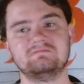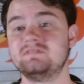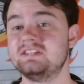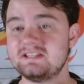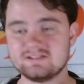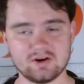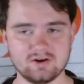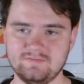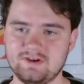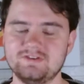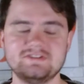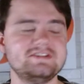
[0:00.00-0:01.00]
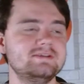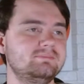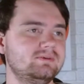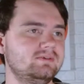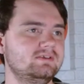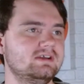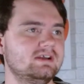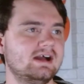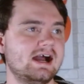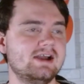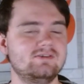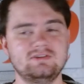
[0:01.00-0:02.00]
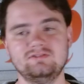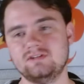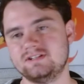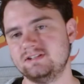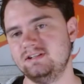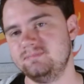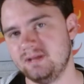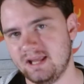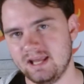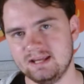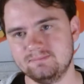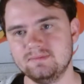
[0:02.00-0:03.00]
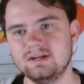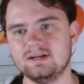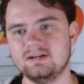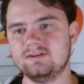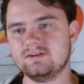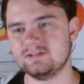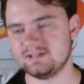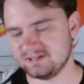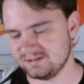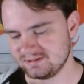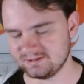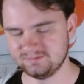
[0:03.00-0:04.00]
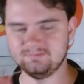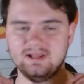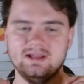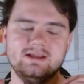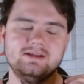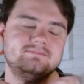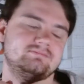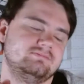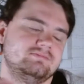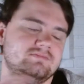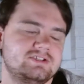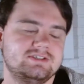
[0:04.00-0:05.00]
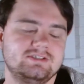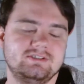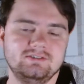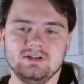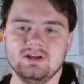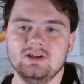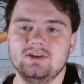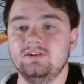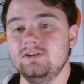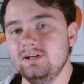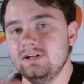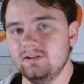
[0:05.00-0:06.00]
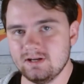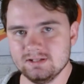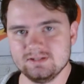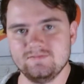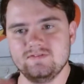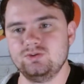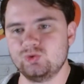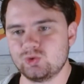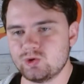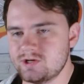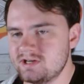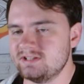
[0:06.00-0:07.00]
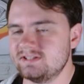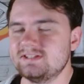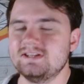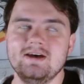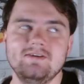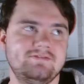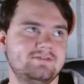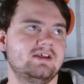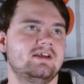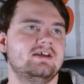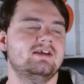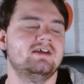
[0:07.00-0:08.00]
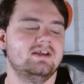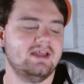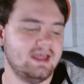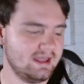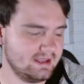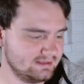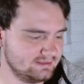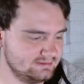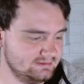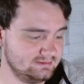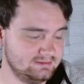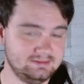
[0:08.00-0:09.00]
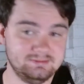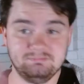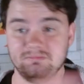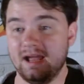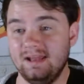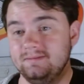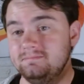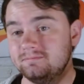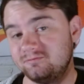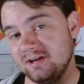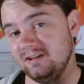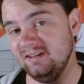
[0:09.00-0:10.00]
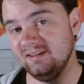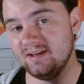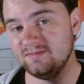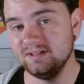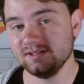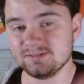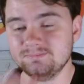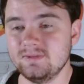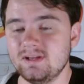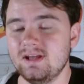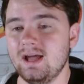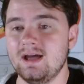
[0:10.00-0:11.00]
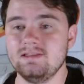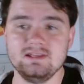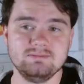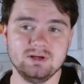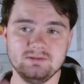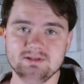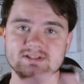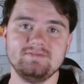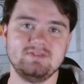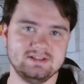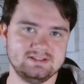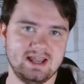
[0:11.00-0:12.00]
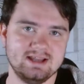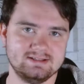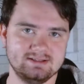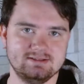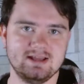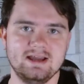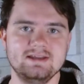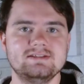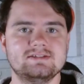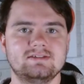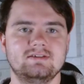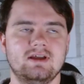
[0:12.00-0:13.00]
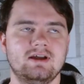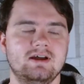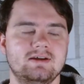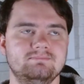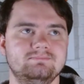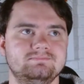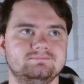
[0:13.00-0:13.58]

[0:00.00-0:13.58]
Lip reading: These are all very simple. I only recently became an artist. Still learning a lot of the drawing stuff, and I really love it. The purpose of this exercise, for